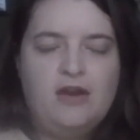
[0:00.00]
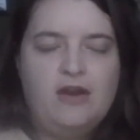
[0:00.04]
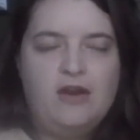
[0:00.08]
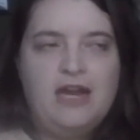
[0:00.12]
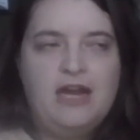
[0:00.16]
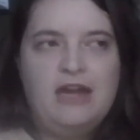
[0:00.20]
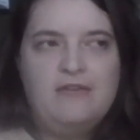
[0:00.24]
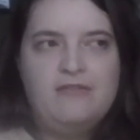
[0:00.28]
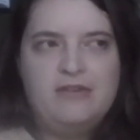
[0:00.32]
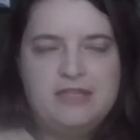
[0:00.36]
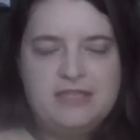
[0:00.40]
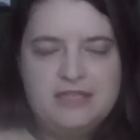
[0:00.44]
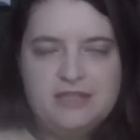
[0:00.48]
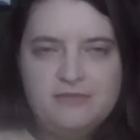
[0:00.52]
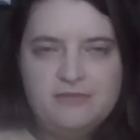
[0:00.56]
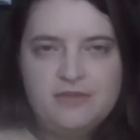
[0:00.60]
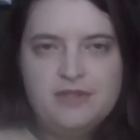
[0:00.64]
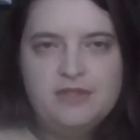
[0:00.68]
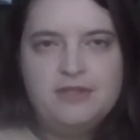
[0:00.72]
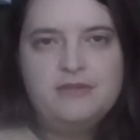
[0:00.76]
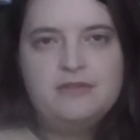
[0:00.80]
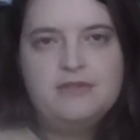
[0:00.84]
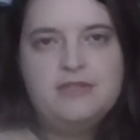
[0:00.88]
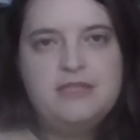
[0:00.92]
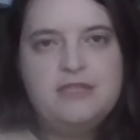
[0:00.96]
are having
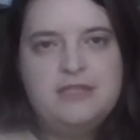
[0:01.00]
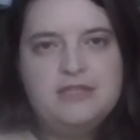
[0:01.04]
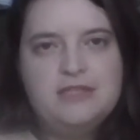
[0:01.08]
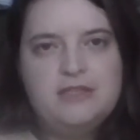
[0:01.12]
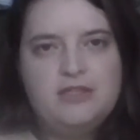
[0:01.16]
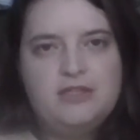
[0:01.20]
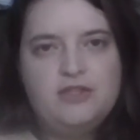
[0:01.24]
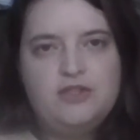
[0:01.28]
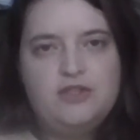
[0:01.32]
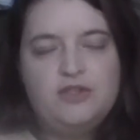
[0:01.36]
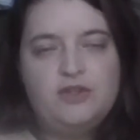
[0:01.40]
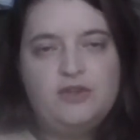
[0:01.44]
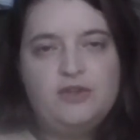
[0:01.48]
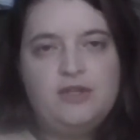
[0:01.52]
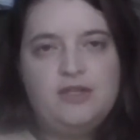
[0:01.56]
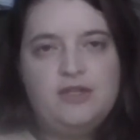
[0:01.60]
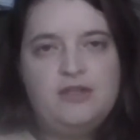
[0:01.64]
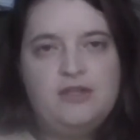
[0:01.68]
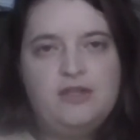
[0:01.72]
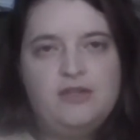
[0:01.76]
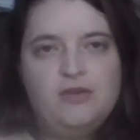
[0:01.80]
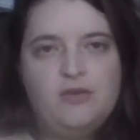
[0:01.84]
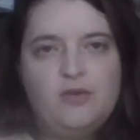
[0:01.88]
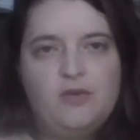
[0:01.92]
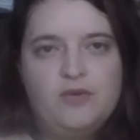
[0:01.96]
difficulties in ensuring
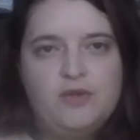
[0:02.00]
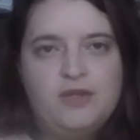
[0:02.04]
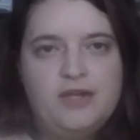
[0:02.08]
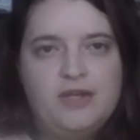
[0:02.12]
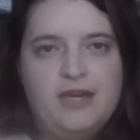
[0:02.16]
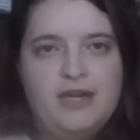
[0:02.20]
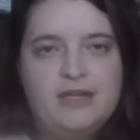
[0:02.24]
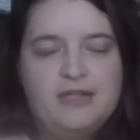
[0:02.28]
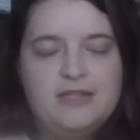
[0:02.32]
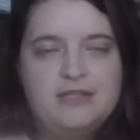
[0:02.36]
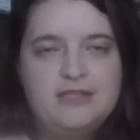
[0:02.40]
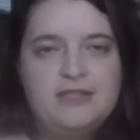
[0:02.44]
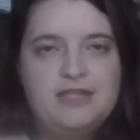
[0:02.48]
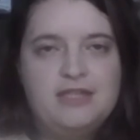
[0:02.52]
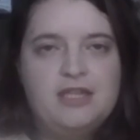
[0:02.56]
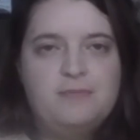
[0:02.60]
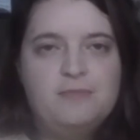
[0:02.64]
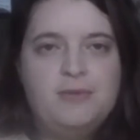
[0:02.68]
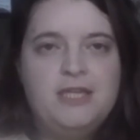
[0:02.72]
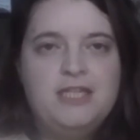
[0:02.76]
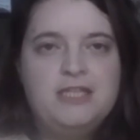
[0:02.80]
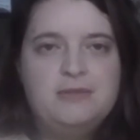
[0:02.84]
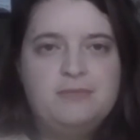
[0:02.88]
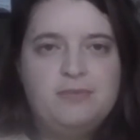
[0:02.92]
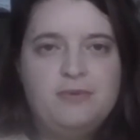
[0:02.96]
that Northern Ireland and the
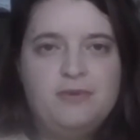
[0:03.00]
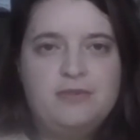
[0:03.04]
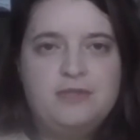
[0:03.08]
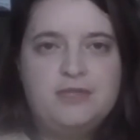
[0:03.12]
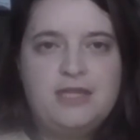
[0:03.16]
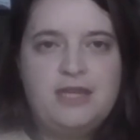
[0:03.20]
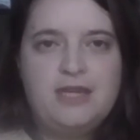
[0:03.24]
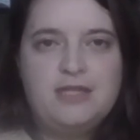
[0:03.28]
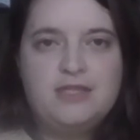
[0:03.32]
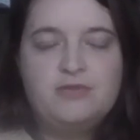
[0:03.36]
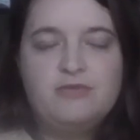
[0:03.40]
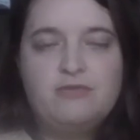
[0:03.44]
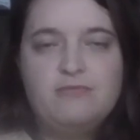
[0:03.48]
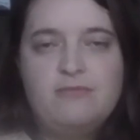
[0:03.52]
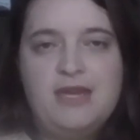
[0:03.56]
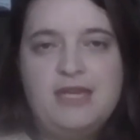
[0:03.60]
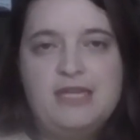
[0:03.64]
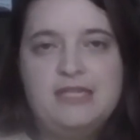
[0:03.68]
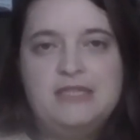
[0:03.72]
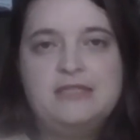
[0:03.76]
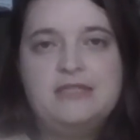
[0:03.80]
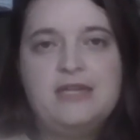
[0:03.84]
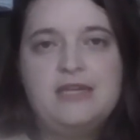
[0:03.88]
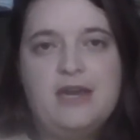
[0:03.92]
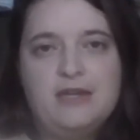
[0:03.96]
peace process
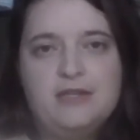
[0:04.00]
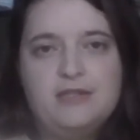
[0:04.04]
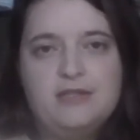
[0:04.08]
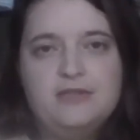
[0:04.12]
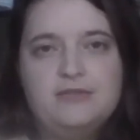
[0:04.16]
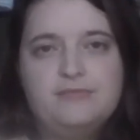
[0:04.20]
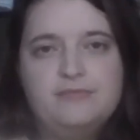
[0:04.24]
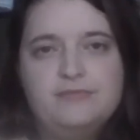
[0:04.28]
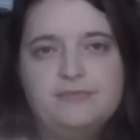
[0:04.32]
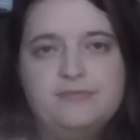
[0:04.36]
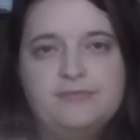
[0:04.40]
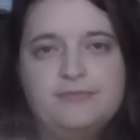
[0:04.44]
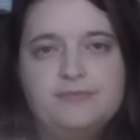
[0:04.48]
remain intact.